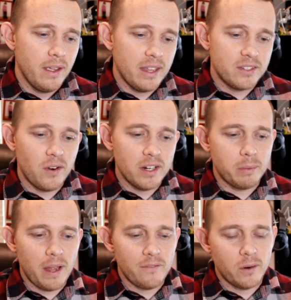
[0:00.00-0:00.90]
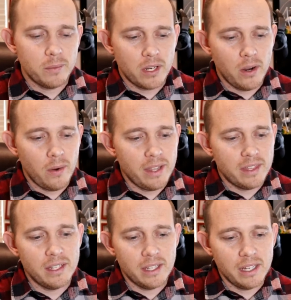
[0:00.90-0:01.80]
as far as platforms go, I
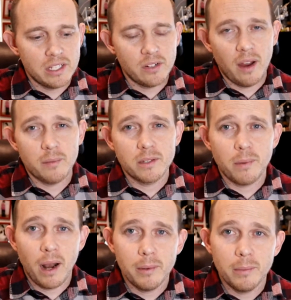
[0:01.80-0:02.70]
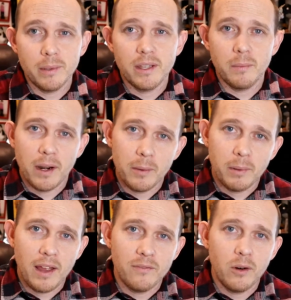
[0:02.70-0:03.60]
think that Instagram is probably the better
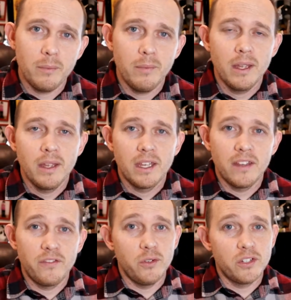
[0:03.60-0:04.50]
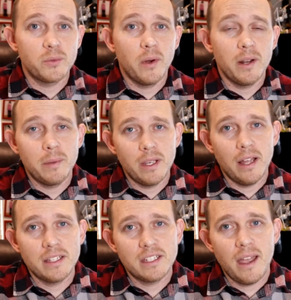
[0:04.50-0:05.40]
platform if you just want to be
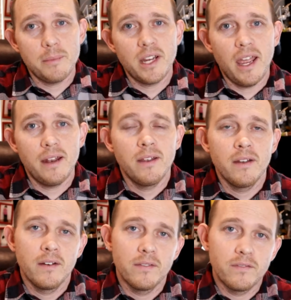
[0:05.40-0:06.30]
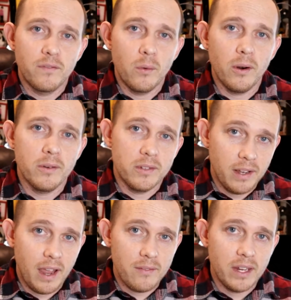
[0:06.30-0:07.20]
on Snapchat for
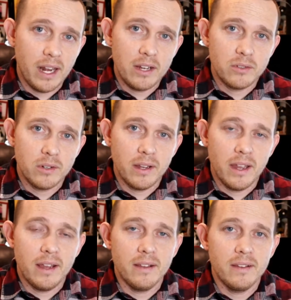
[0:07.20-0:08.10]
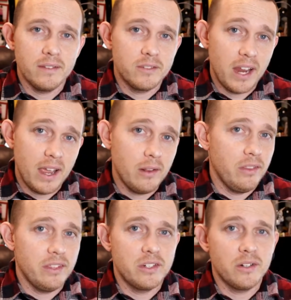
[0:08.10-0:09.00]
having an extra
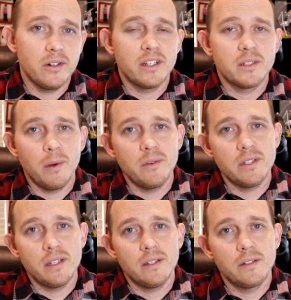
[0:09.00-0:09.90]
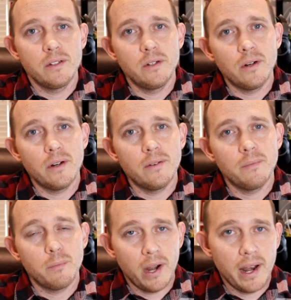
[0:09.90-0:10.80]
channel that you're exposing your
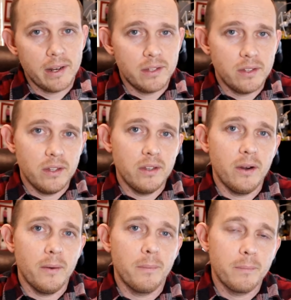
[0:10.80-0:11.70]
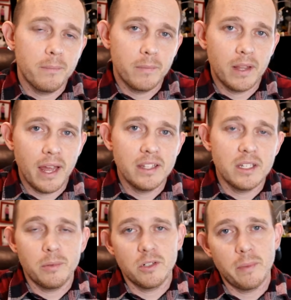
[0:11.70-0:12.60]
brand to your clients
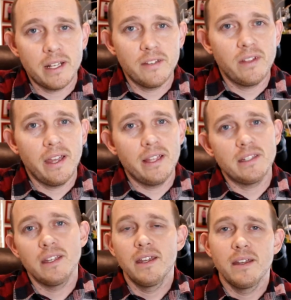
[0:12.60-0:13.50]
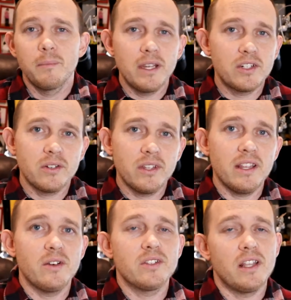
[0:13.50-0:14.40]
and prospective clients, make sure
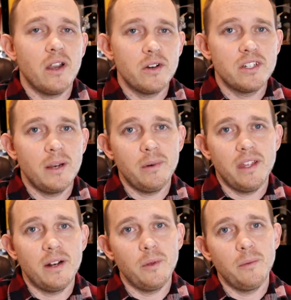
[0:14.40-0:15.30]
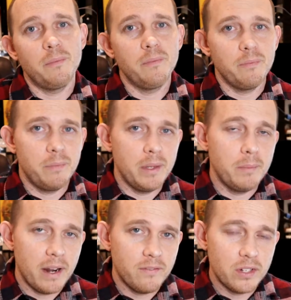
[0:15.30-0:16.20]
that there's a large number that it will be
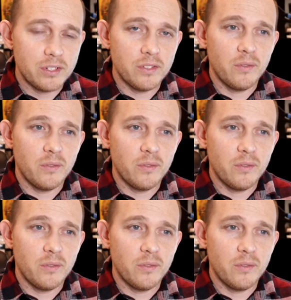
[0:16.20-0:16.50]
beneficial